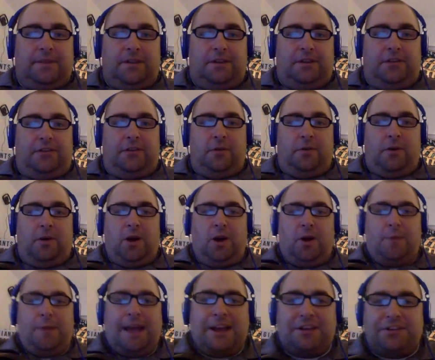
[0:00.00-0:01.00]
So
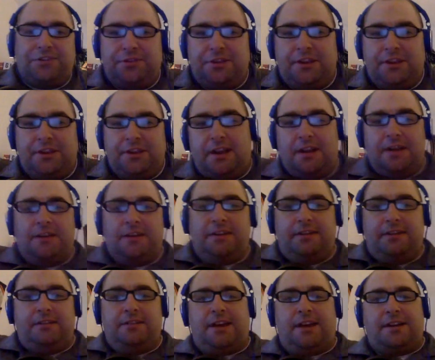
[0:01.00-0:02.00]
Herb actually
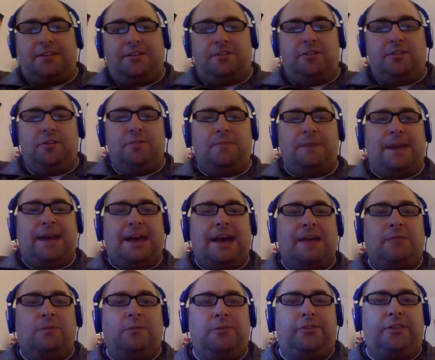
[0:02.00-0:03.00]
not too
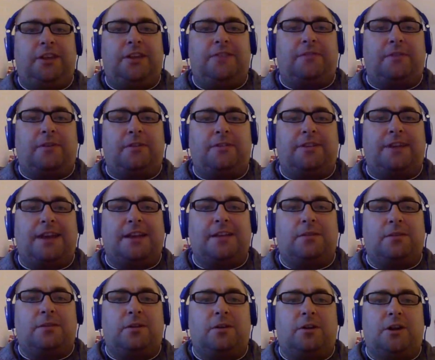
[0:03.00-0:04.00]
bad. We'll see if
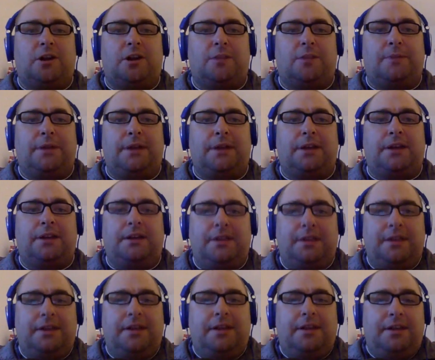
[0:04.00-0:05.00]
Tyler Herb
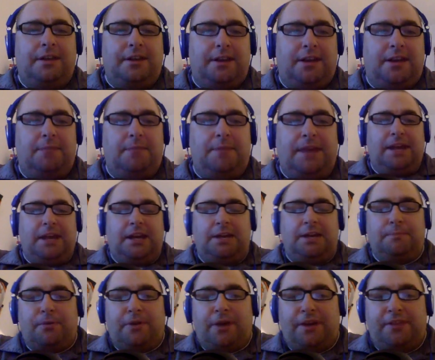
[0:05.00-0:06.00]
can an
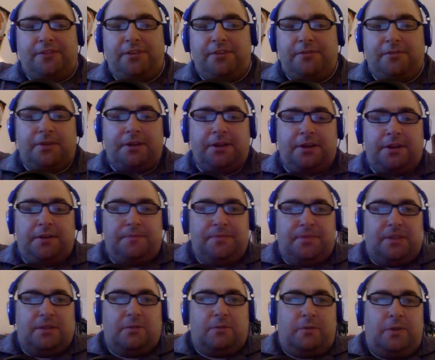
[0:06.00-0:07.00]
impressive
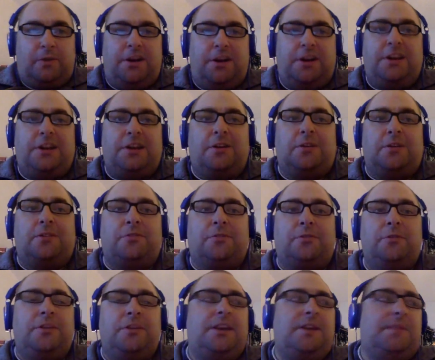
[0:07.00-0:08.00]
run here
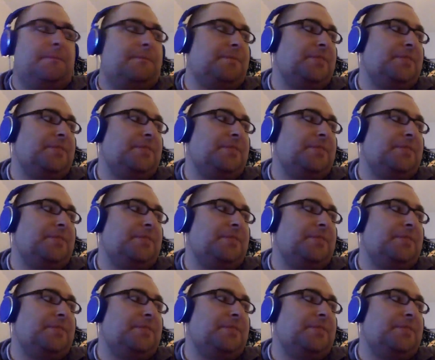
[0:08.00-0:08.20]
through the